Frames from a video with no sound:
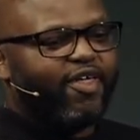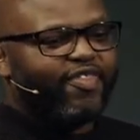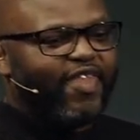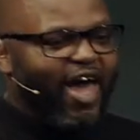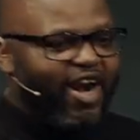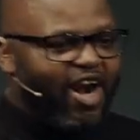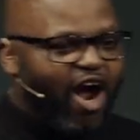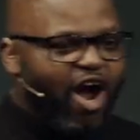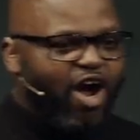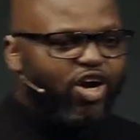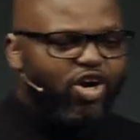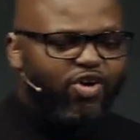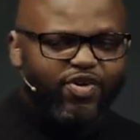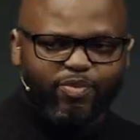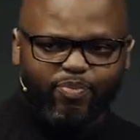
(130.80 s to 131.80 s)
that
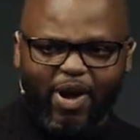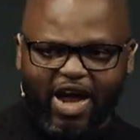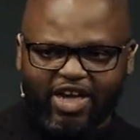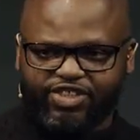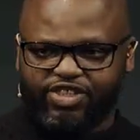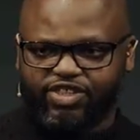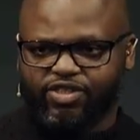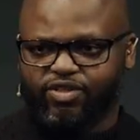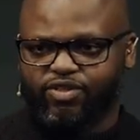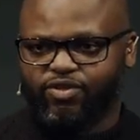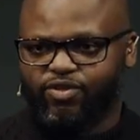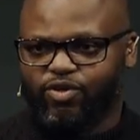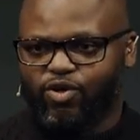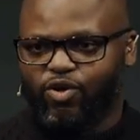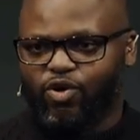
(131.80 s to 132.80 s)
hunger and passion
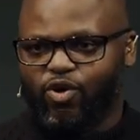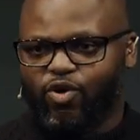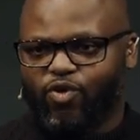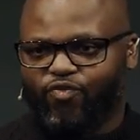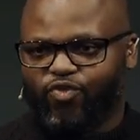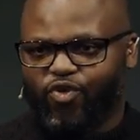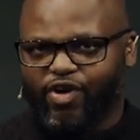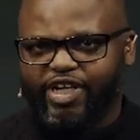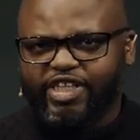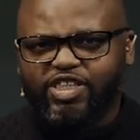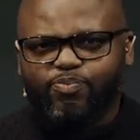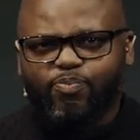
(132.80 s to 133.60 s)
for his